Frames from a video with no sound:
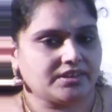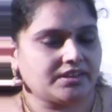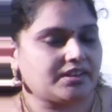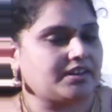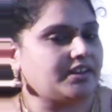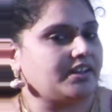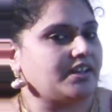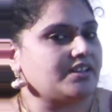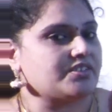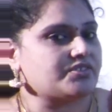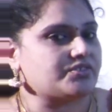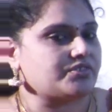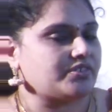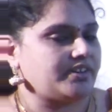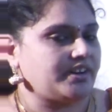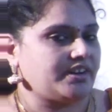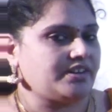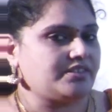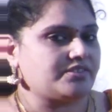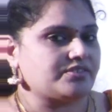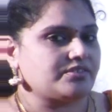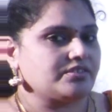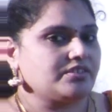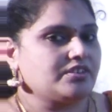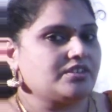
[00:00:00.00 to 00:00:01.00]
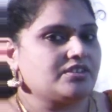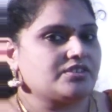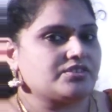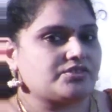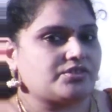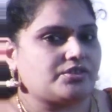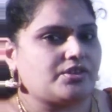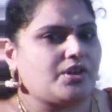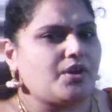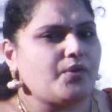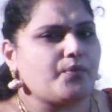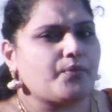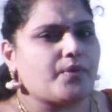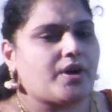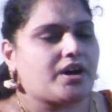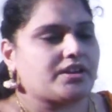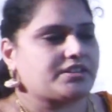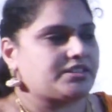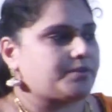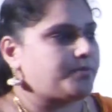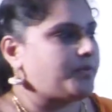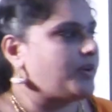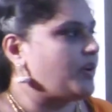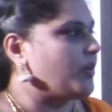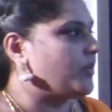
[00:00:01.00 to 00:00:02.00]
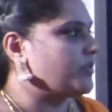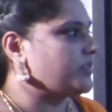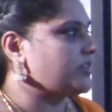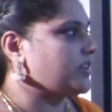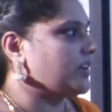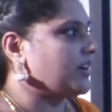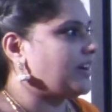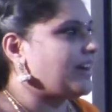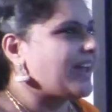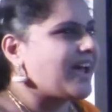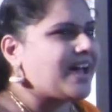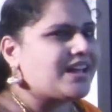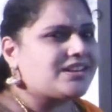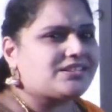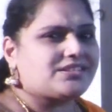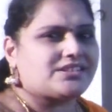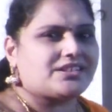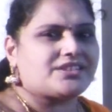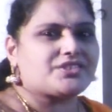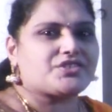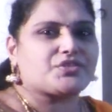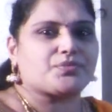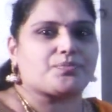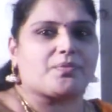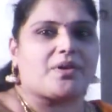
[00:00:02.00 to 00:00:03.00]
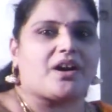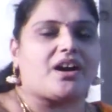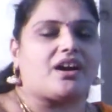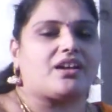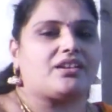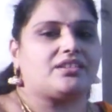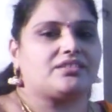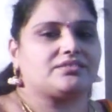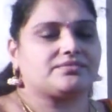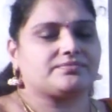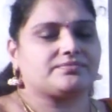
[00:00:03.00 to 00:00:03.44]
Clear, students? So now what about large and small?